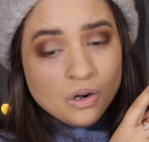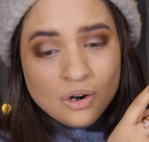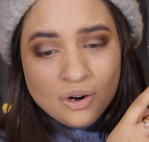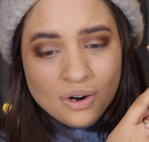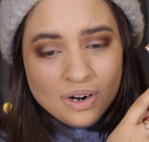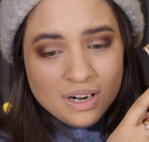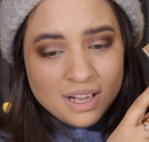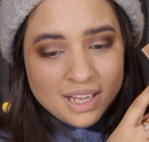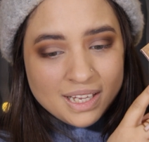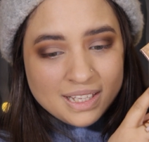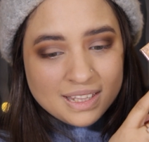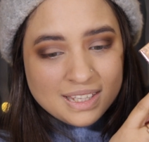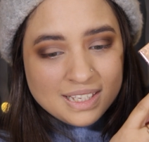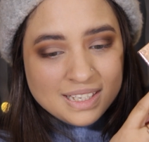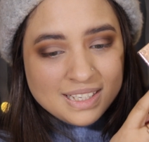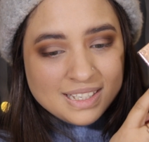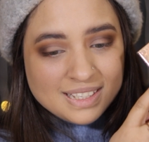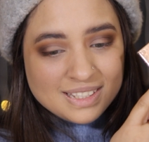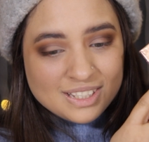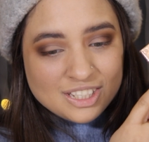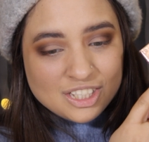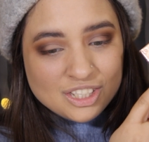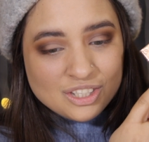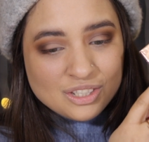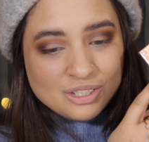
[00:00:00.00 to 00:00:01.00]
Or like this,
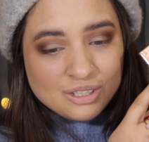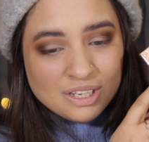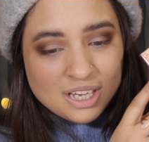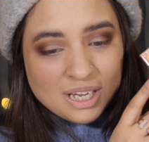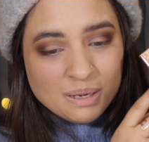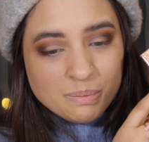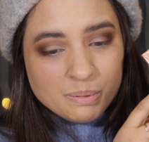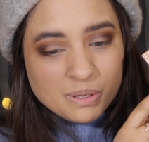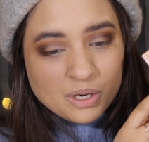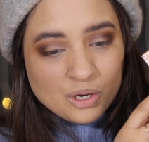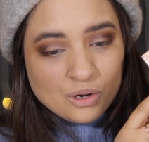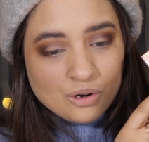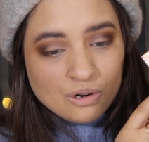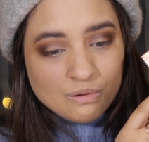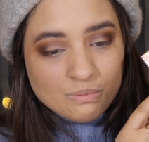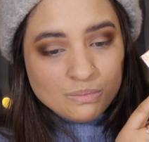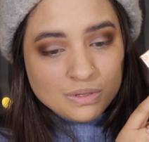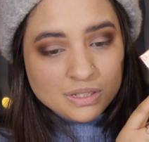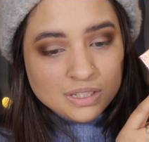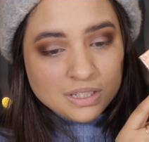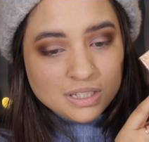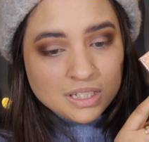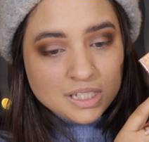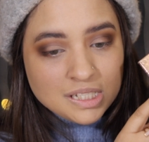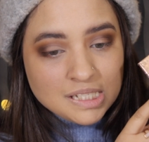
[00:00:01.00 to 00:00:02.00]
just to keep it
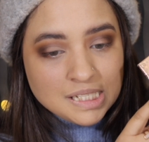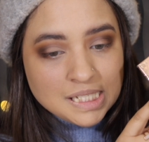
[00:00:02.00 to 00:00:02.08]
normal.